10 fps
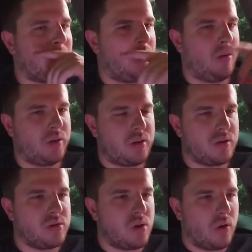On the
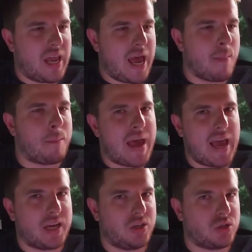non-M
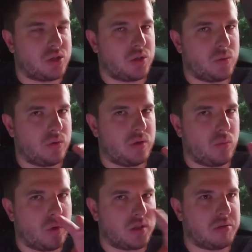package, so the
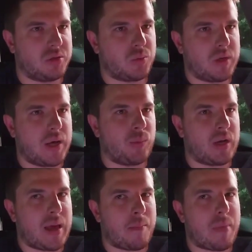1 Series without
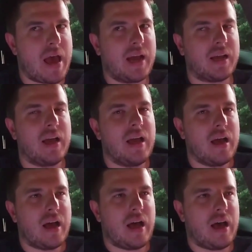an M pack,
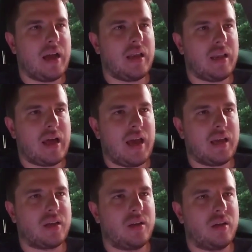I
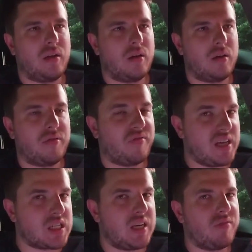like the
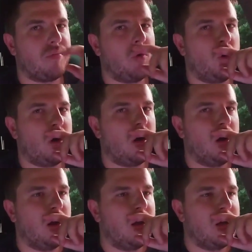facelift more.
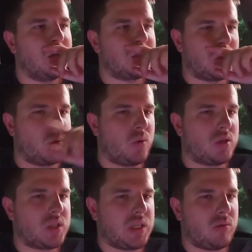So the
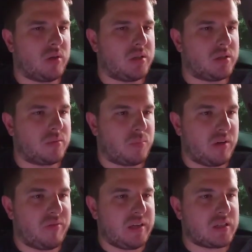1 Series
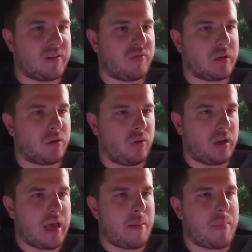pre-facelift with the
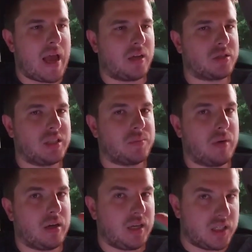non-M package is
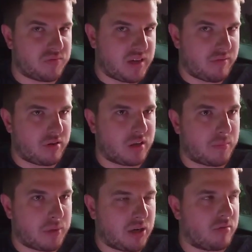my least favorite
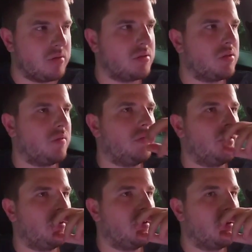appearance of
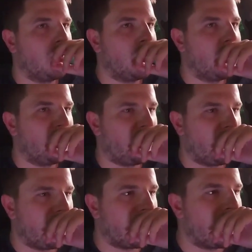the
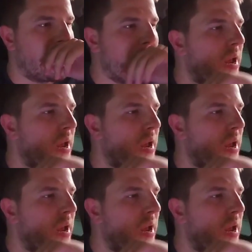4.